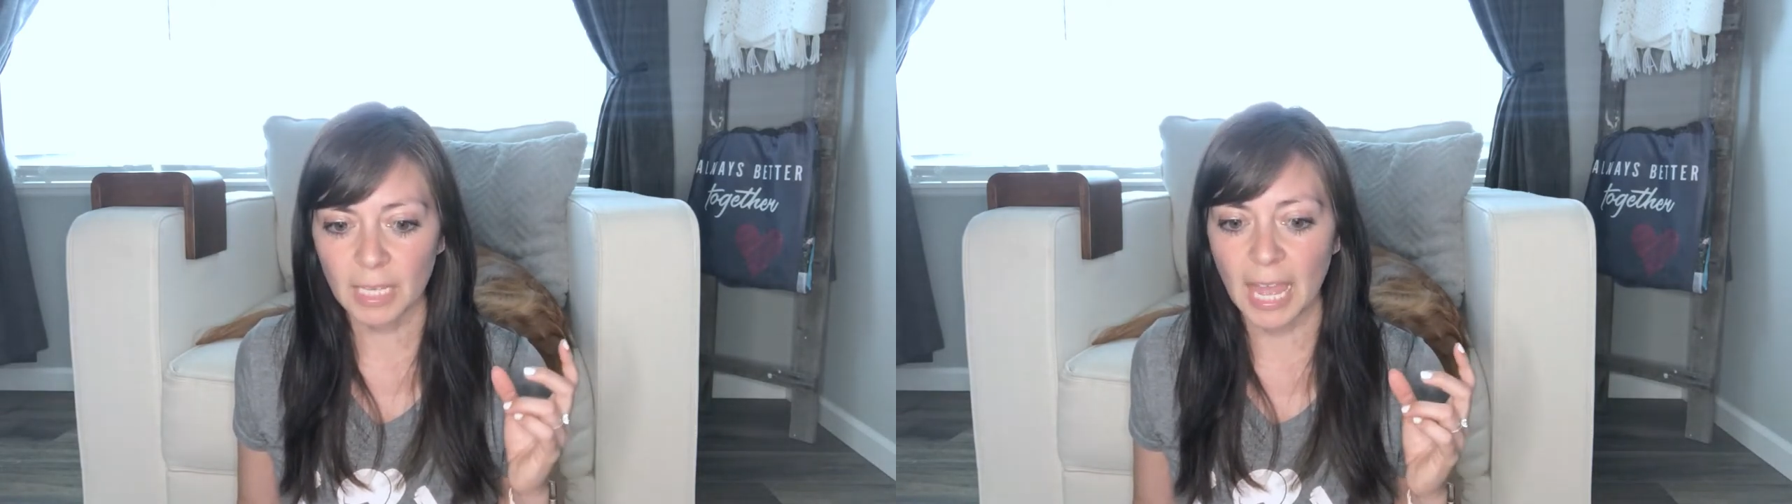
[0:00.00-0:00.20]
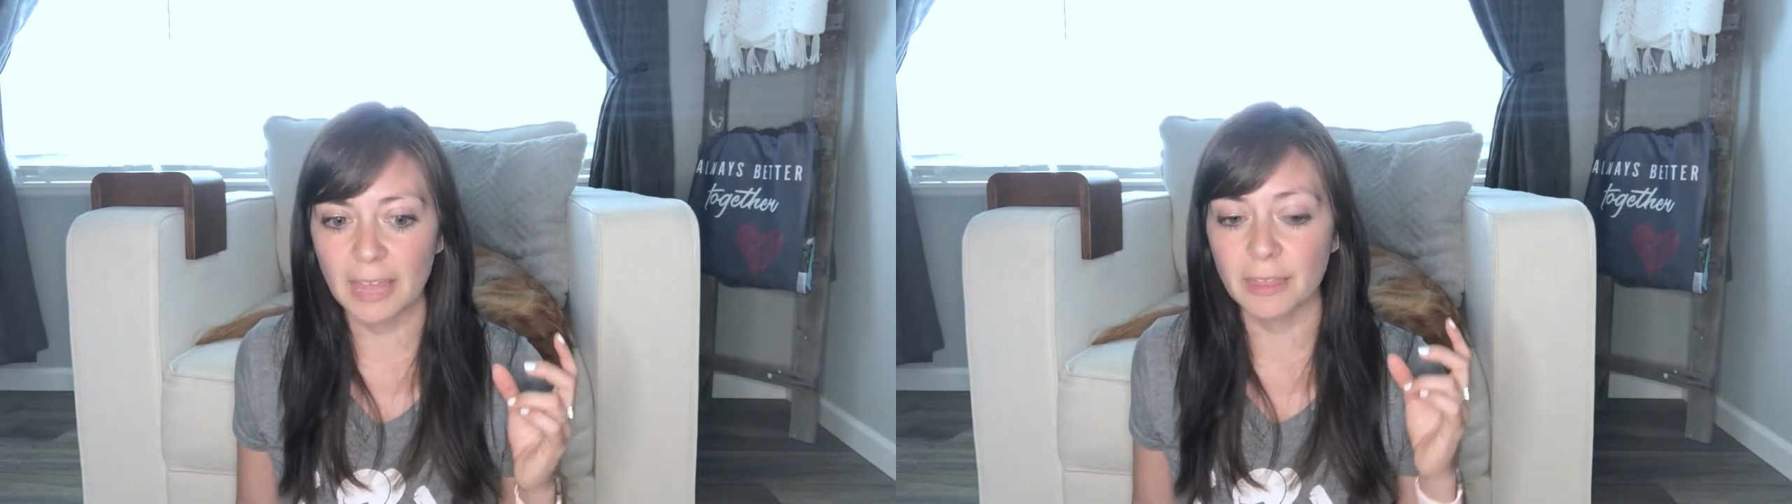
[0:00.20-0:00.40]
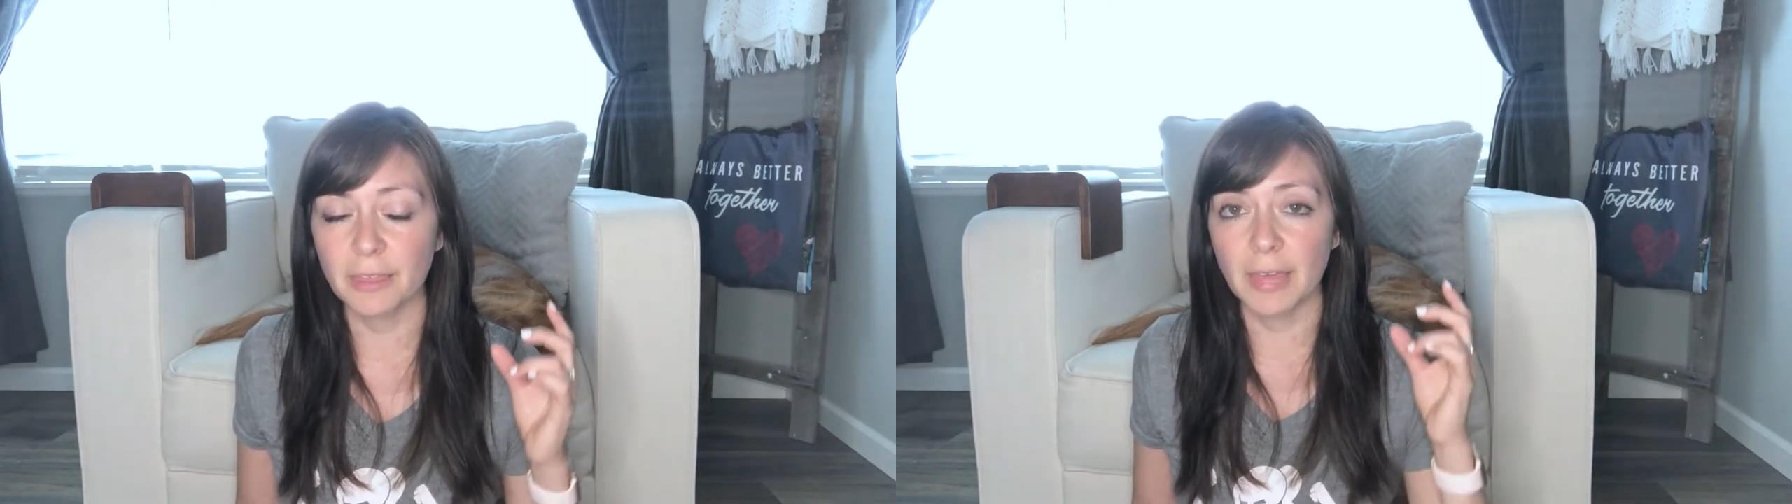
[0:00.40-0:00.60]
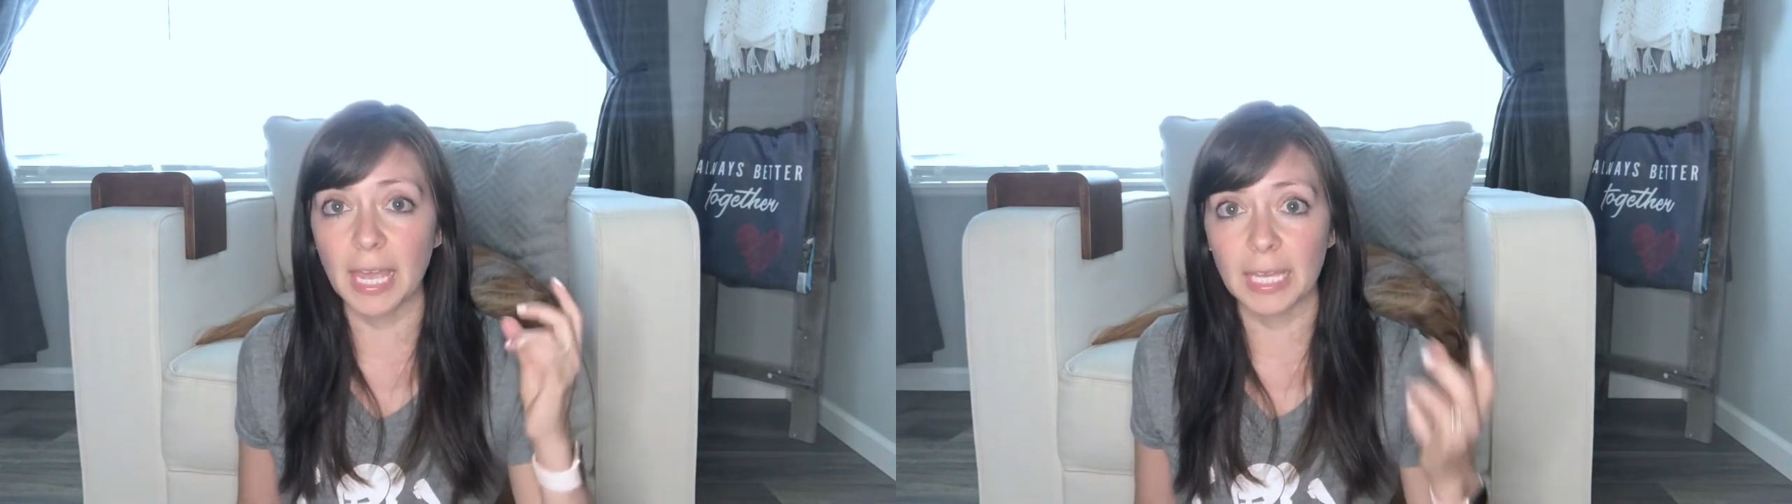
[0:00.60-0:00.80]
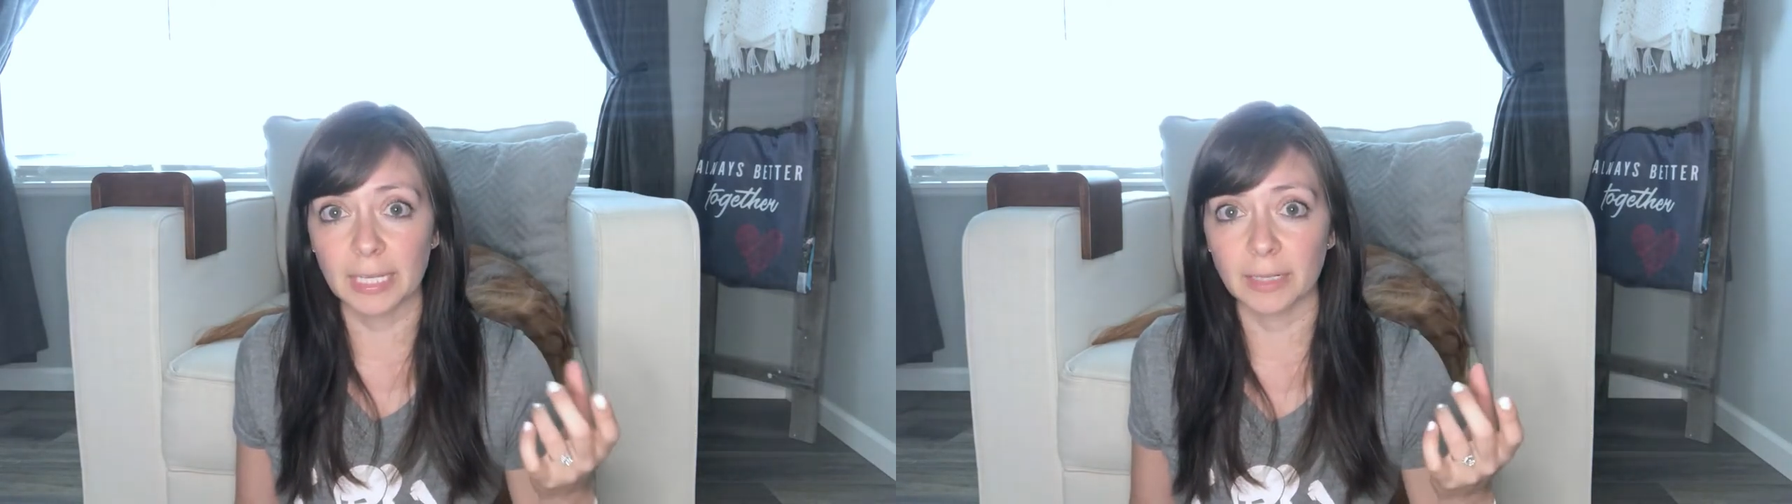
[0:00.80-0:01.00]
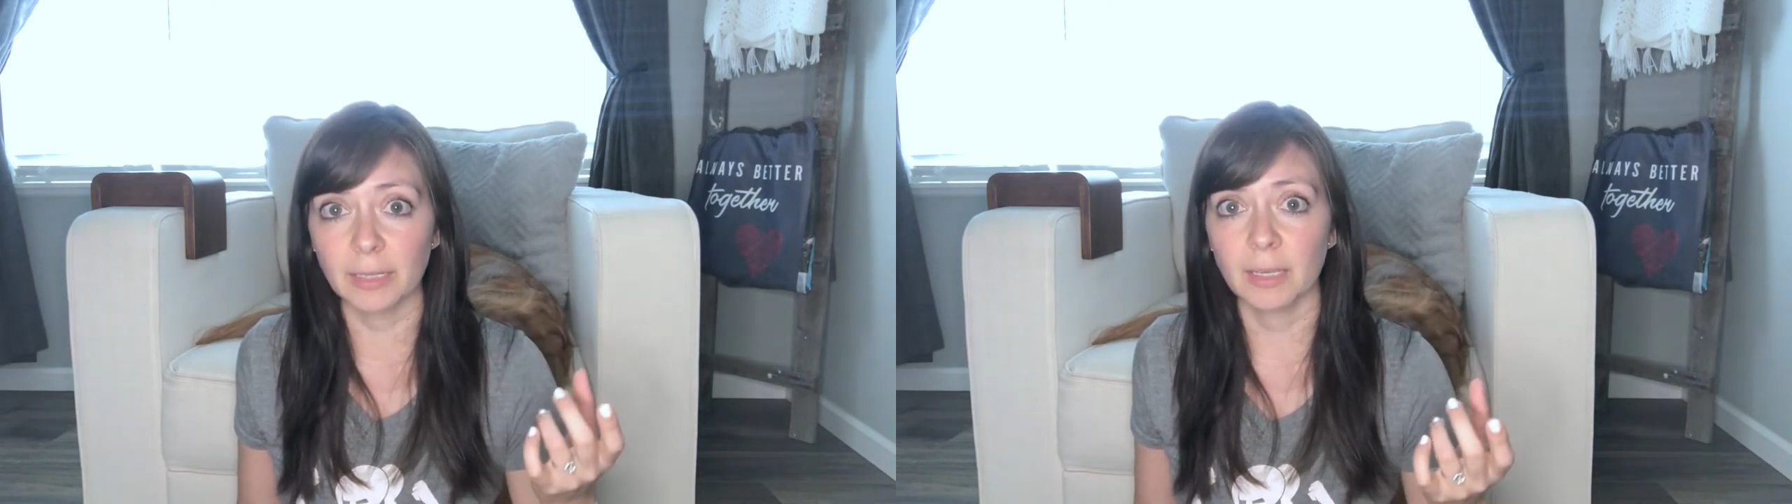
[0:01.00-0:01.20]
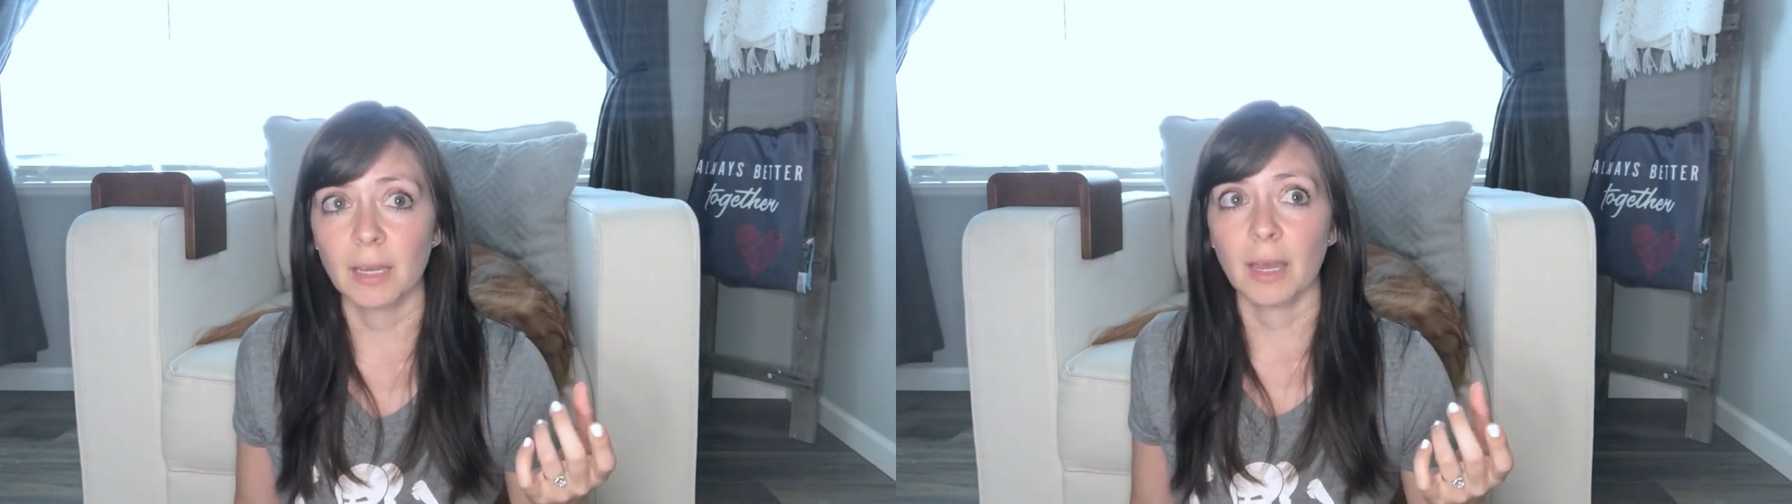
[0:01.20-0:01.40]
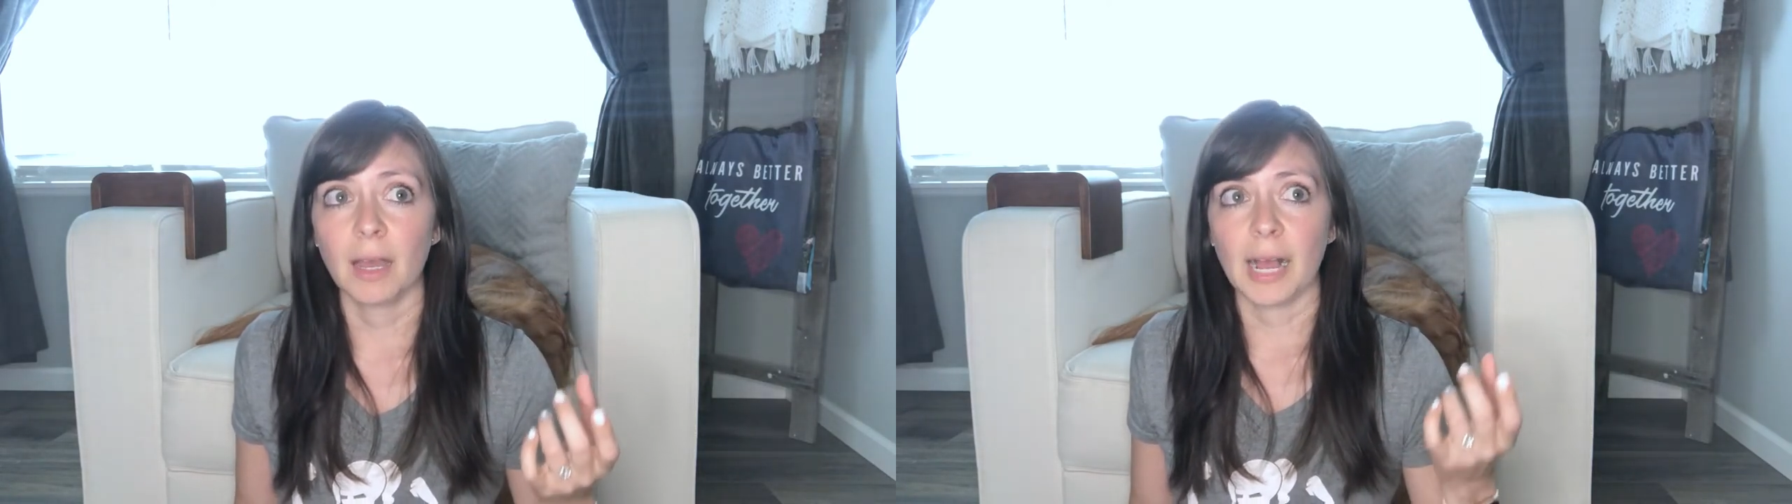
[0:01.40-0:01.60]
And then
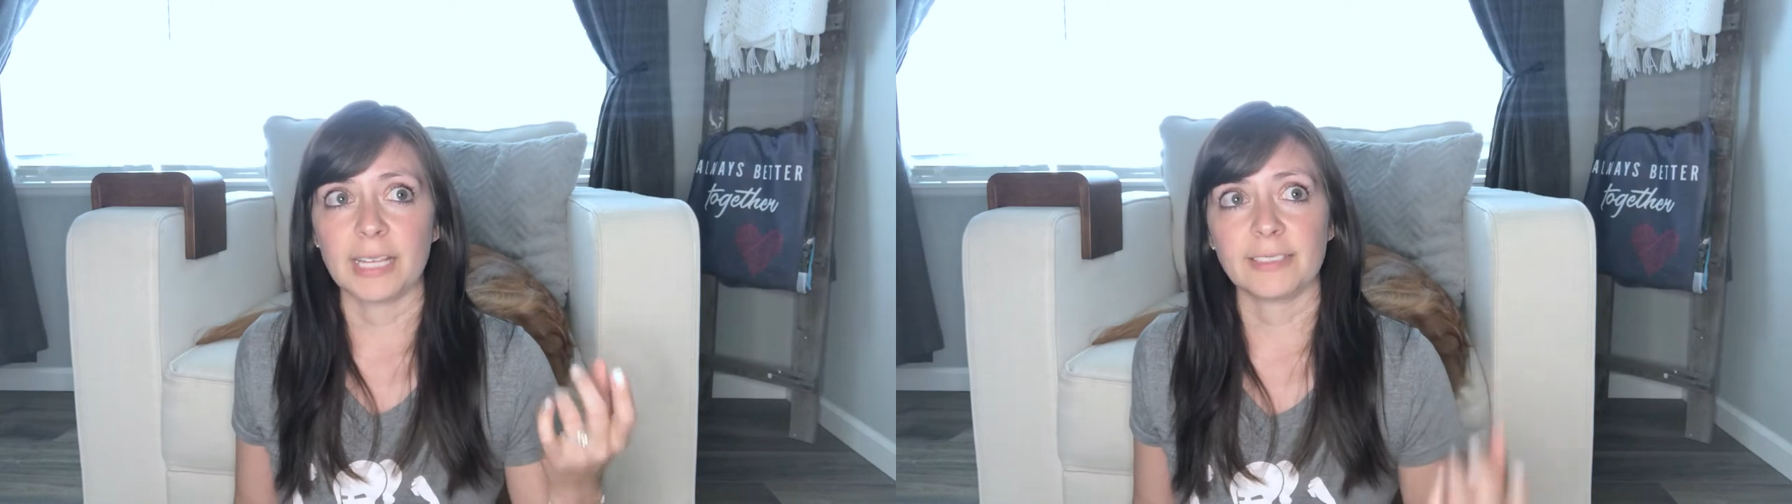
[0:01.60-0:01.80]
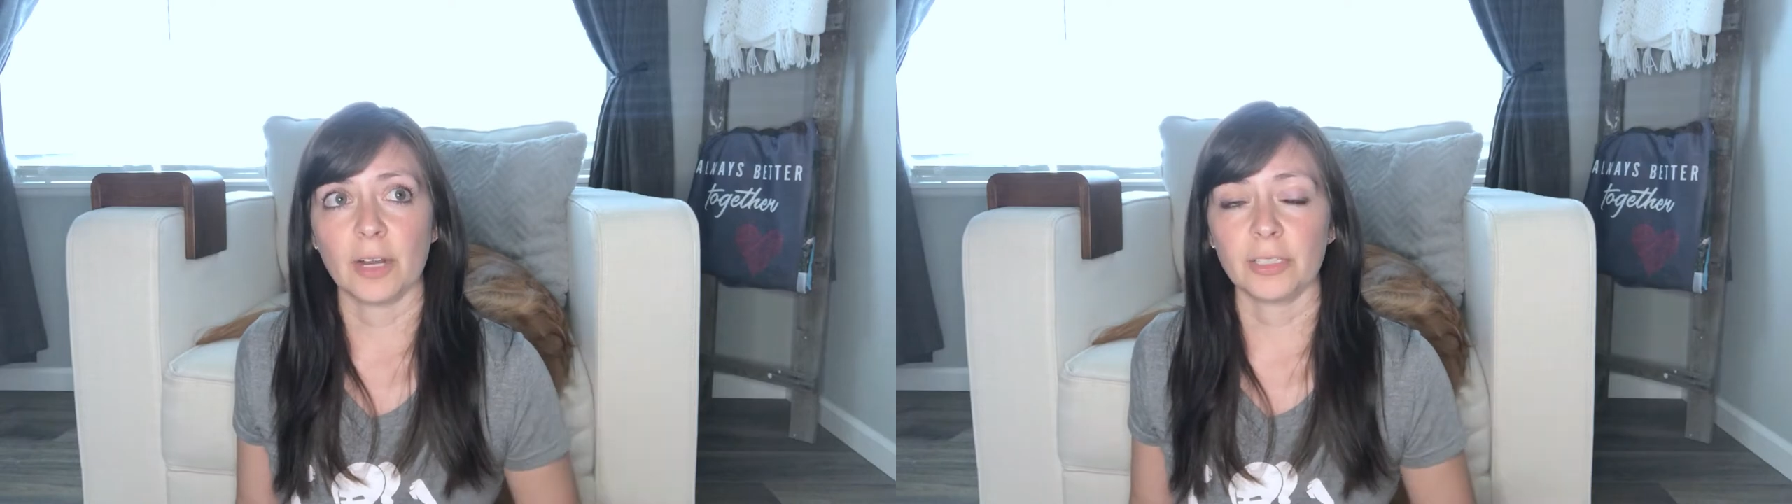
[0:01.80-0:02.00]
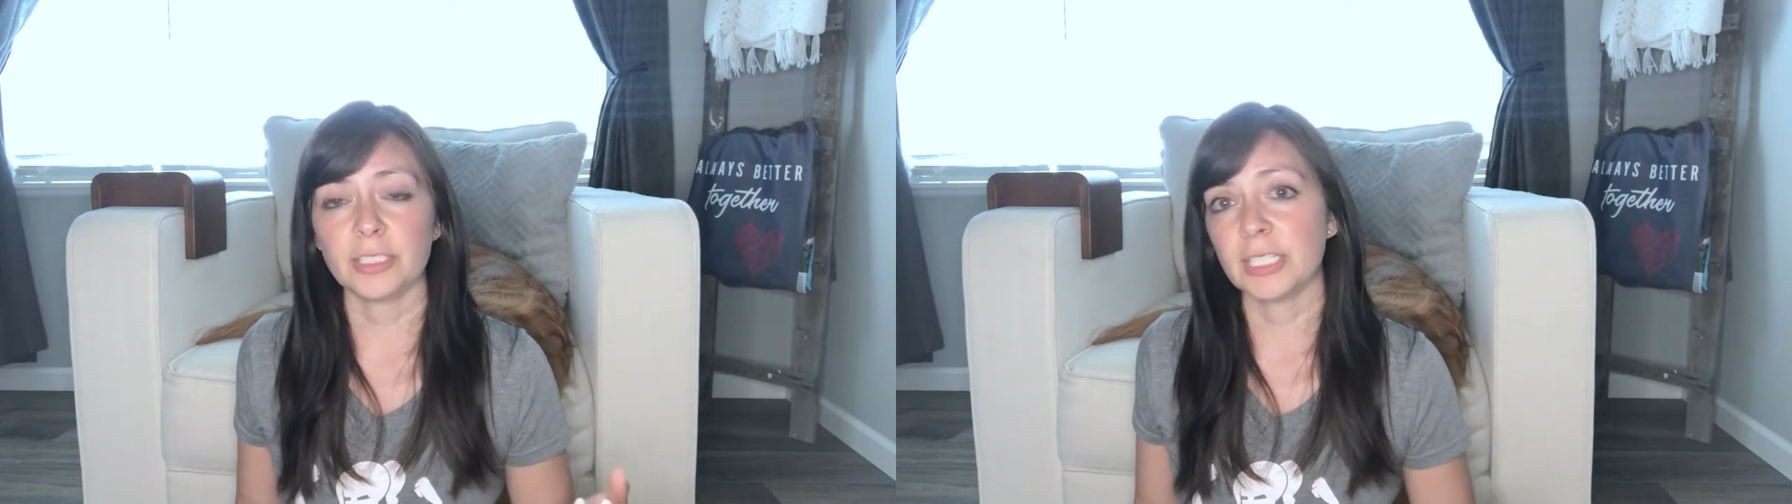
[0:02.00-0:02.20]
I started